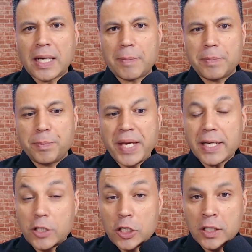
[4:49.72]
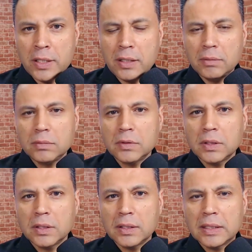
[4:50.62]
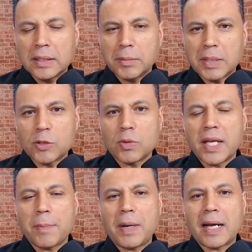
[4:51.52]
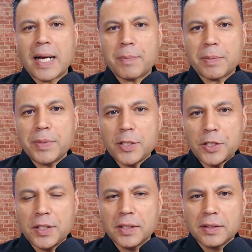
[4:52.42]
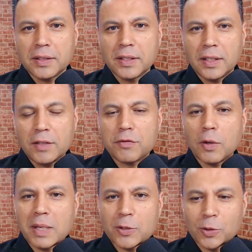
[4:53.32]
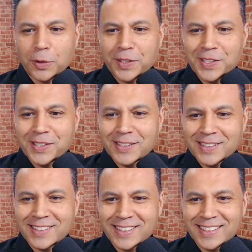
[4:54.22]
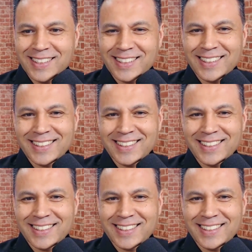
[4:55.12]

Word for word: They are lost, but they don't want to stop to ask for information.